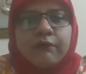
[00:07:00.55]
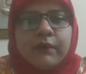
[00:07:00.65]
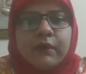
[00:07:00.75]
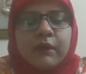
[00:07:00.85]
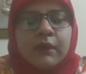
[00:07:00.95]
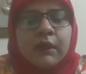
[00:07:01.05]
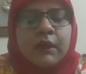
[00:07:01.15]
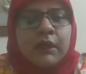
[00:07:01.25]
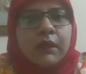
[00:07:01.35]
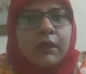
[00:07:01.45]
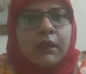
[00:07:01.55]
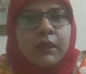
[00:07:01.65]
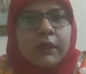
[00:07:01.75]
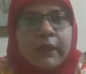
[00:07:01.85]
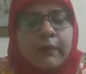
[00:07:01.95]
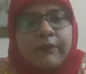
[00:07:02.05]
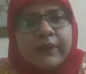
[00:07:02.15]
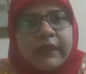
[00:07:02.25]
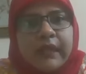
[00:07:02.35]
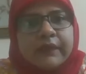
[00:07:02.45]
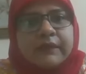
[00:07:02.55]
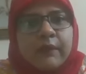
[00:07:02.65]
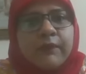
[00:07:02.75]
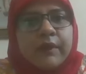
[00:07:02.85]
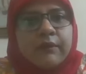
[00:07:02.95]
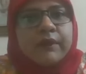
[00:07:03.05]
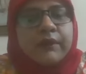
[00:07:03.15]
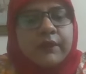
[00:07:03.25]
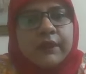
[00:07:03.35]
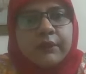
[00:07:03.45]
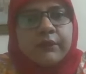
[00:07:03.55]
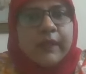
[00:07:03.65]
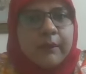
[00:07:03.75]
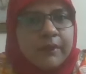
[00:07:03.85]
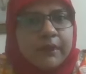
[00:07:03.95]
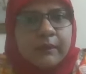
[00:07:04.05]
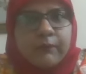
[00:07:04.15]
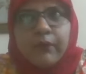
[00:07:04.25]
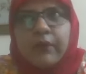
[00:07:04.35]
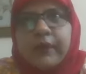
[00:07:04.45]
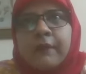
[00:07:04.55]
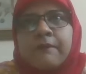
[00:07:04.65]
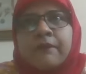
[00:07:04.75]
a company as compared with return on capital employed,